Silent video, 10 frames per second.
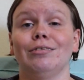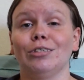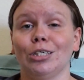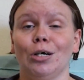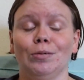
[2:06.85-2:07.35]

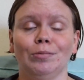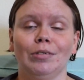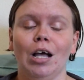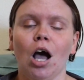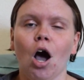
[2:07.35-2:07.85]
So
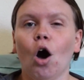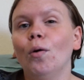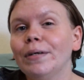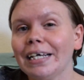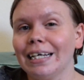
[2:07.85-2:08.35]
I
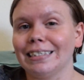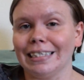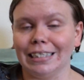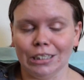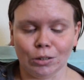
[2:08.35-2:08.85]
hope you guys
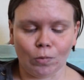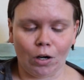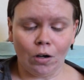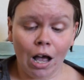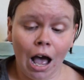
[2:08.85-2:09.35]
like it as well.